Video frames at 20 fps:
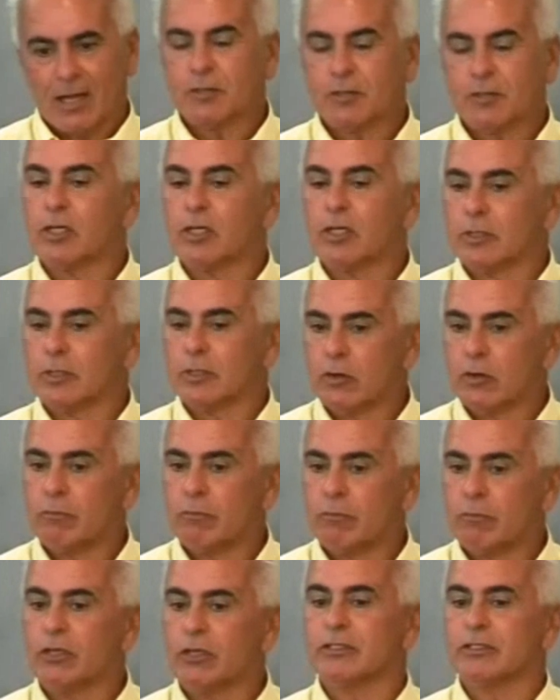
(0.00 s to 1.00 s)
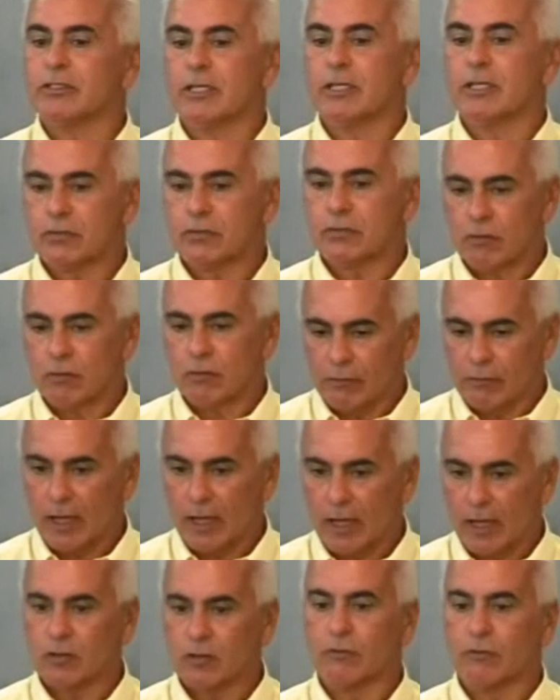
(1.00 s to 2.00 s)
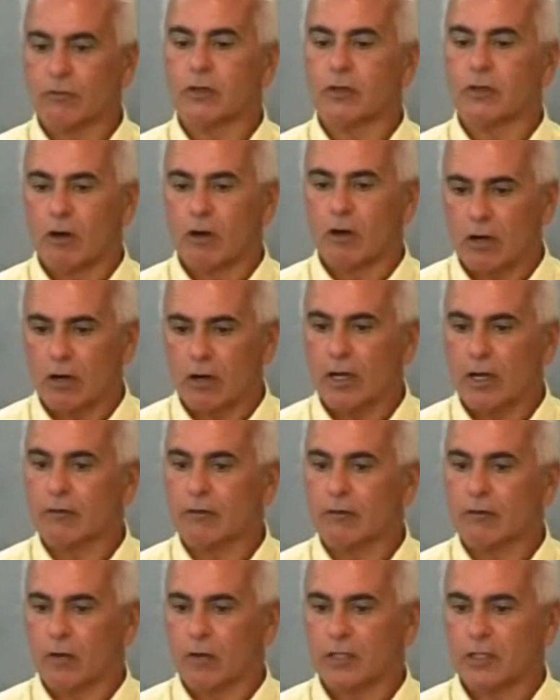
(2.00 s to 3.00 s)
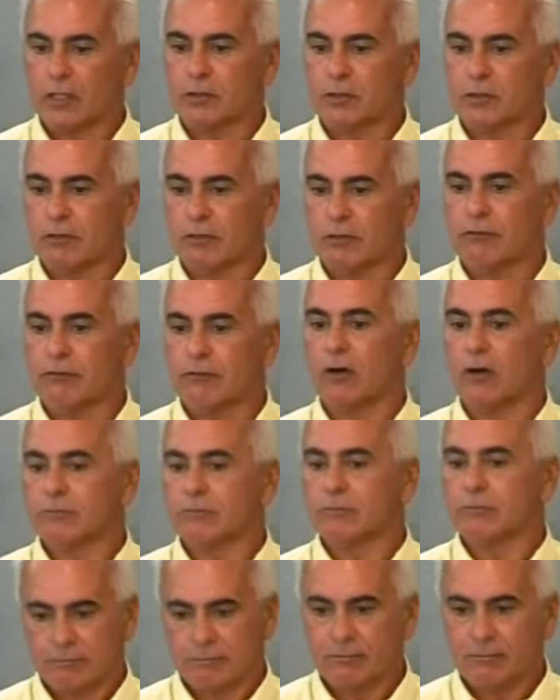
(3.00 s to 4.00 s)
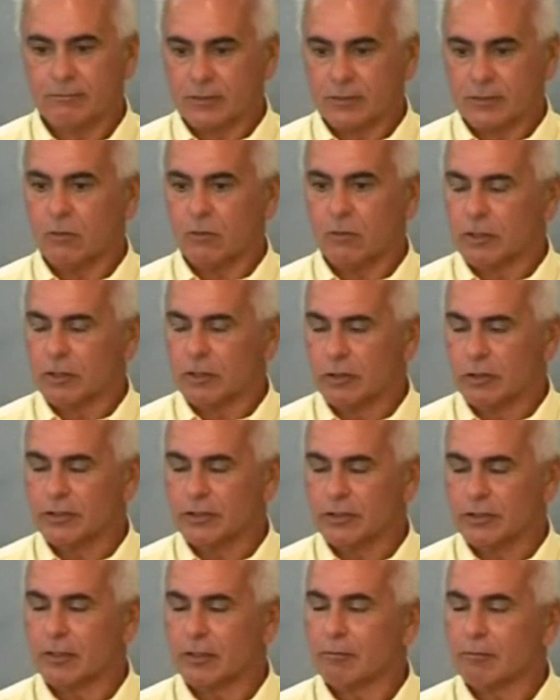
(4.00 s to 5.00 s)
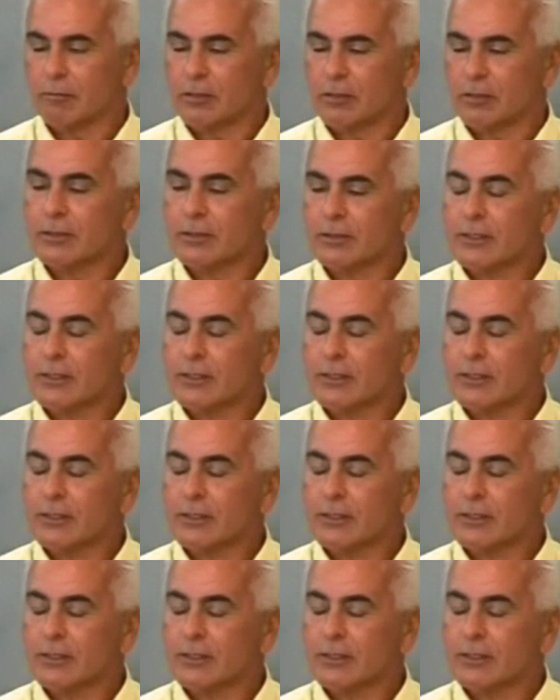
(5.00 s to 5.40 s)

Let's put it this way. She would purchase things for the household, for her daughter and for us when she felt she wanted to purchase something.